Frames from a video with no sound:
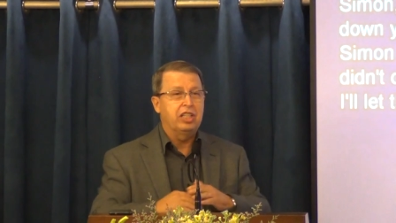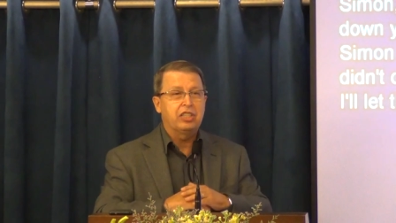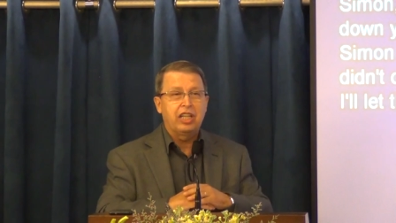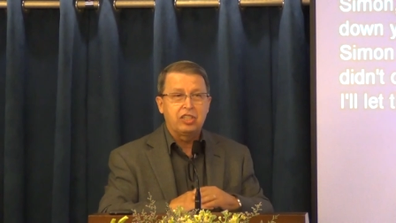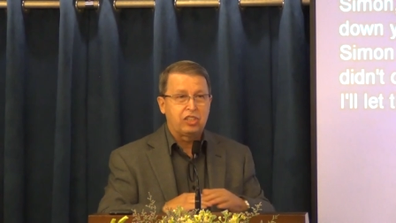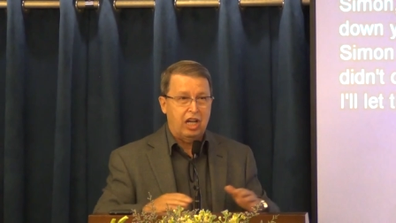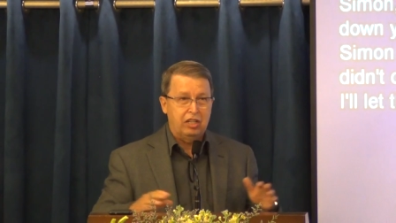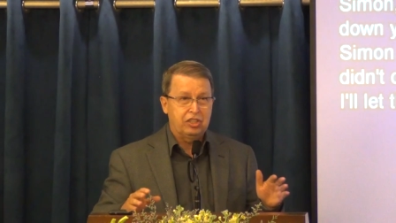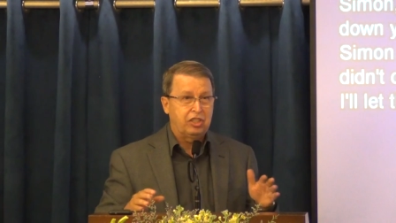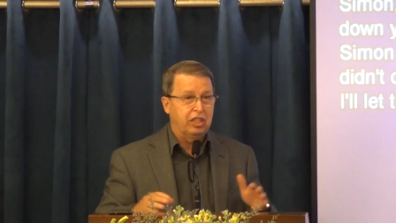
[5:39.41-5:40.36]
He's
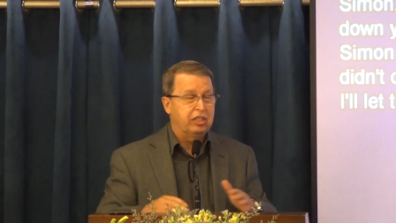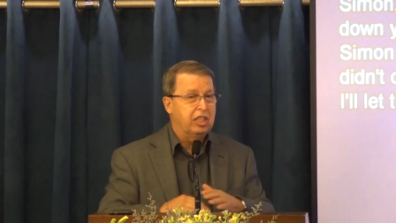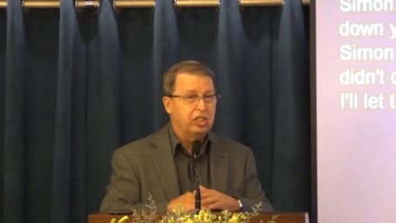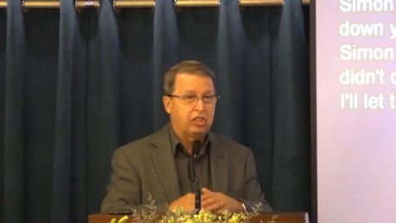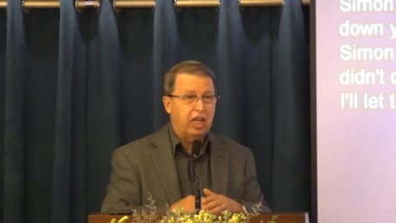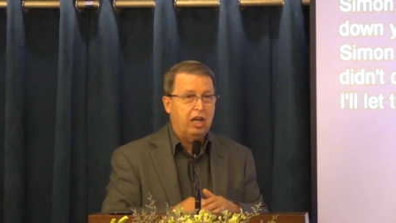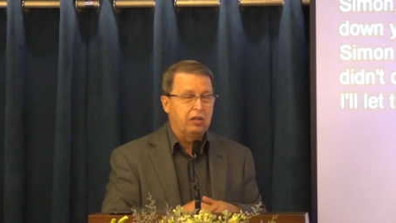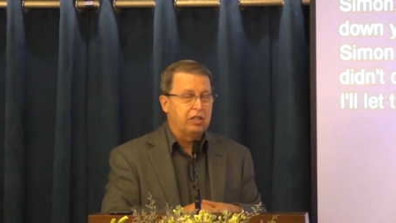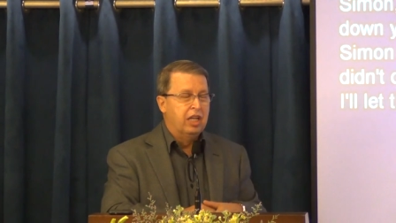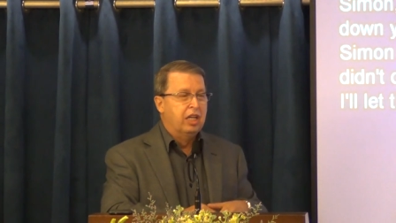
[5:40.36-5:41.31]
exhausted, he's
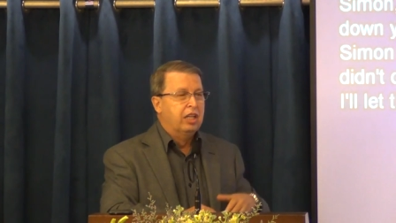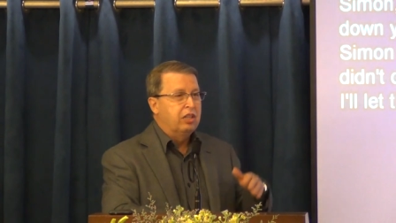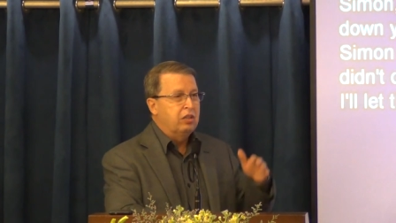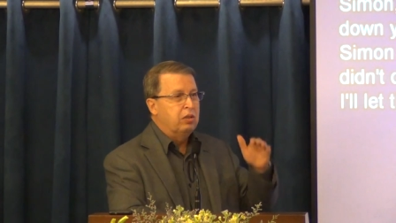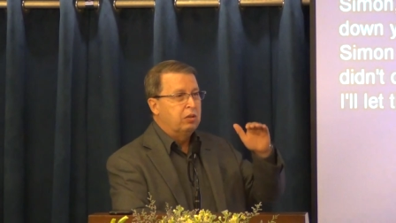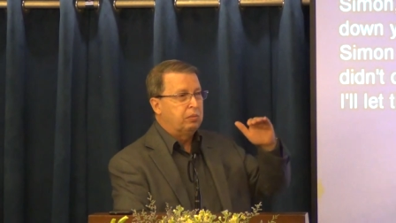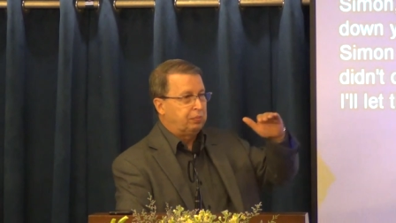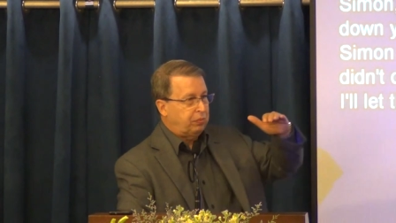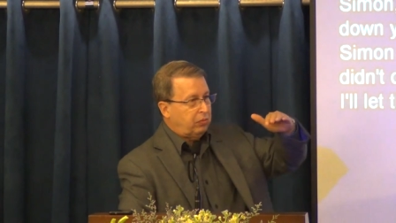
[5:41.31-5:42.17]
tired. You know,